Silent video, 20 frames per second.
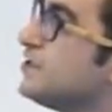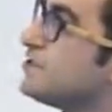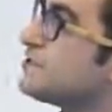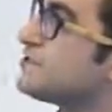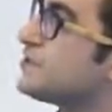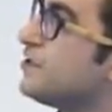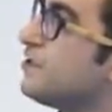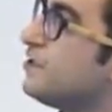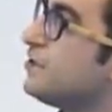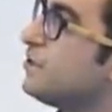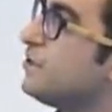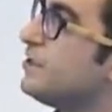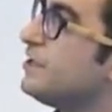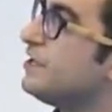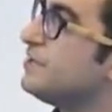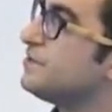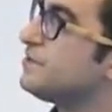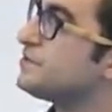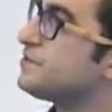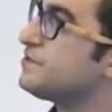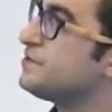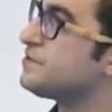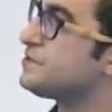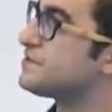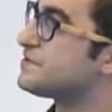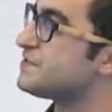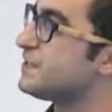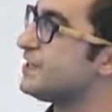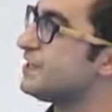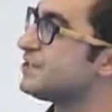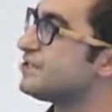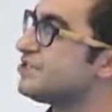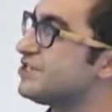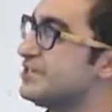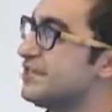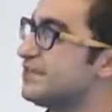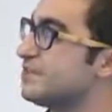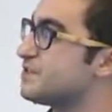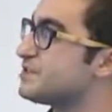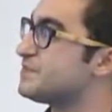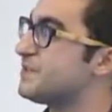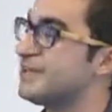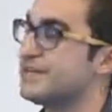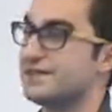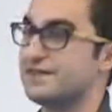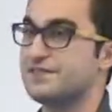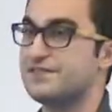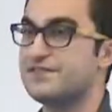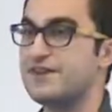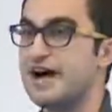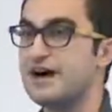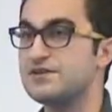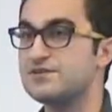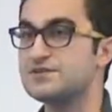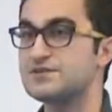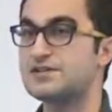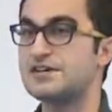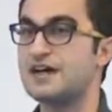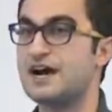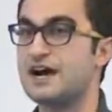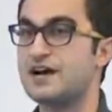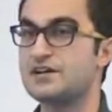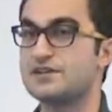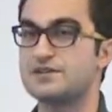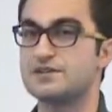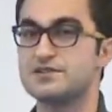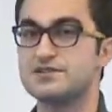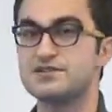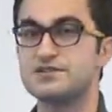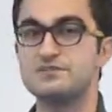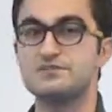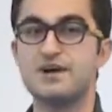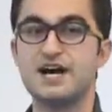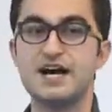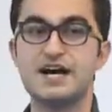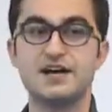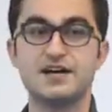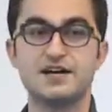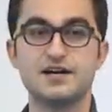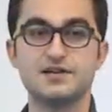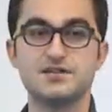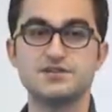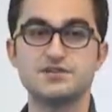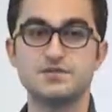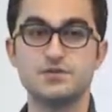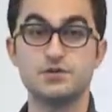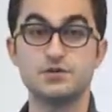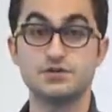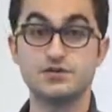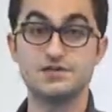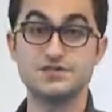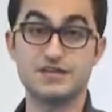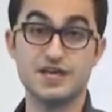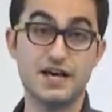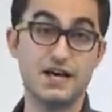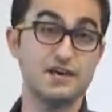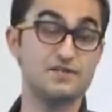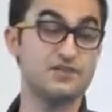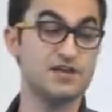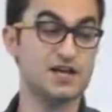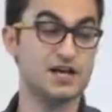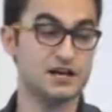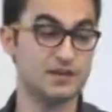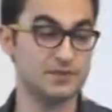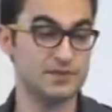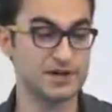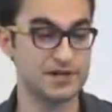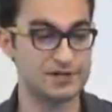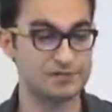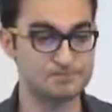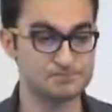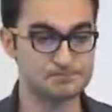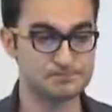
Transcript: So in terms of Sales Genie, they're spending $1,000 to buy a customer, which is kind of a lot of money.